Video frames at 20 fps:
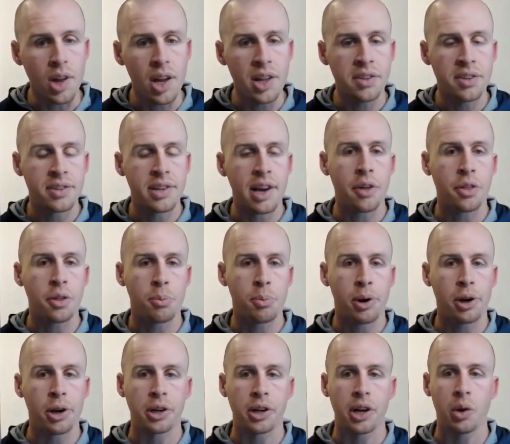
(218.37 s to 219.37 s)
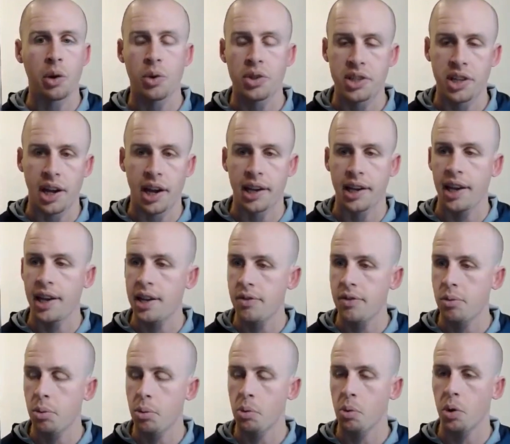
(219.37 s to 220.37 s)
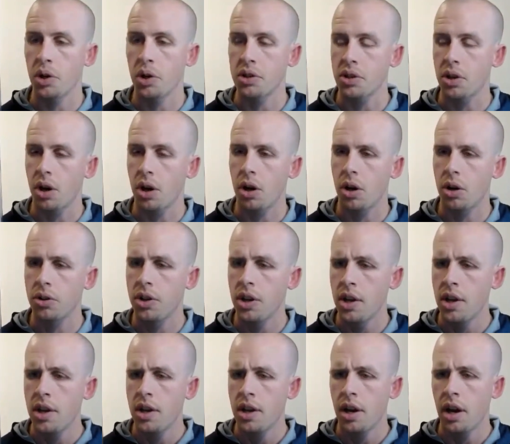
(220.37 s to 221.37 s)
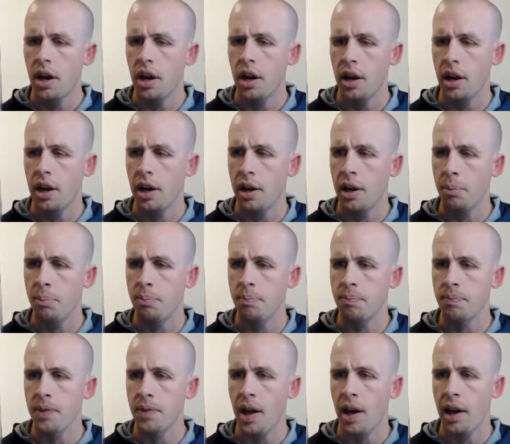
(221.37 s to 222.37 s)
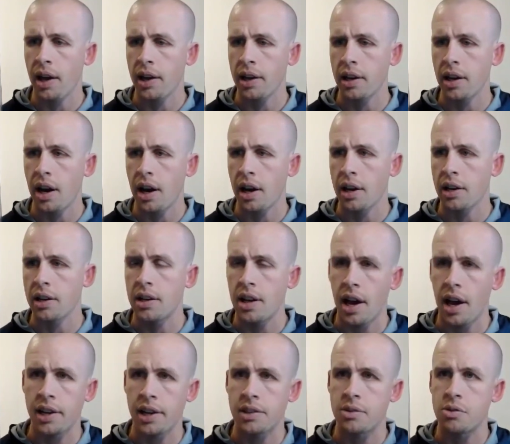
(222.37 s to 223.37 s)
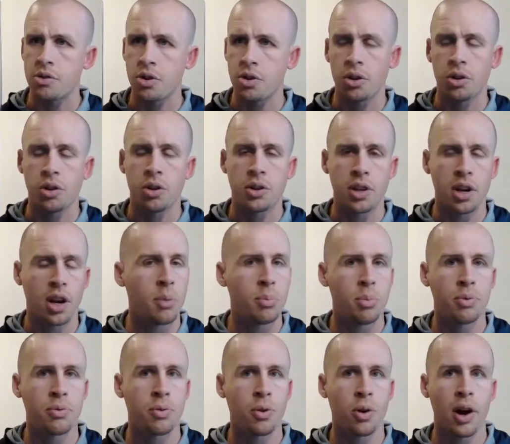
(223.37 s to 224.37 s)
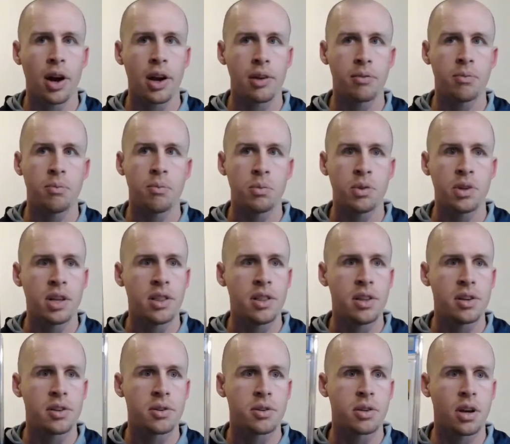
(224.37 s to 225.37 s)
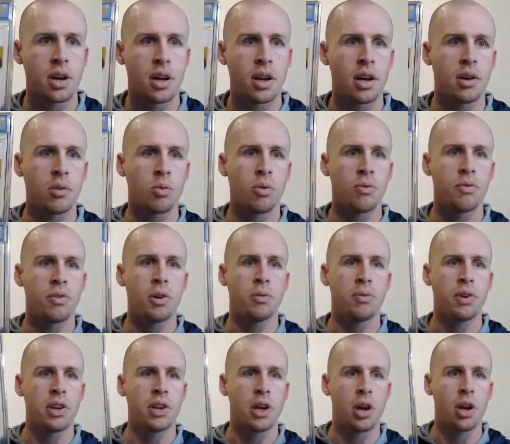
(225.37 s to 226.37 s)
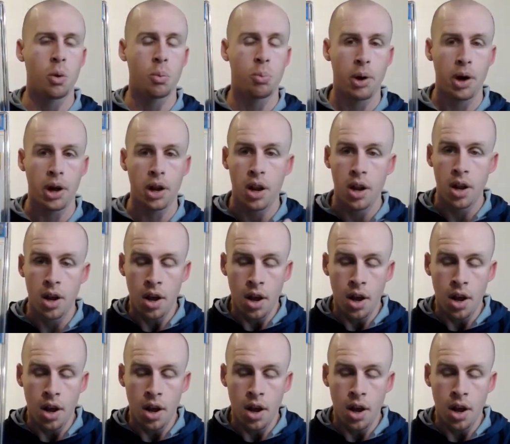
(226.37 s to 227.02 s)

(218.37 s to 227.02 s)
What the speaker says: and South America. And once again, I can't even remember what it's called. I should have looked it up before I did this reveal video, but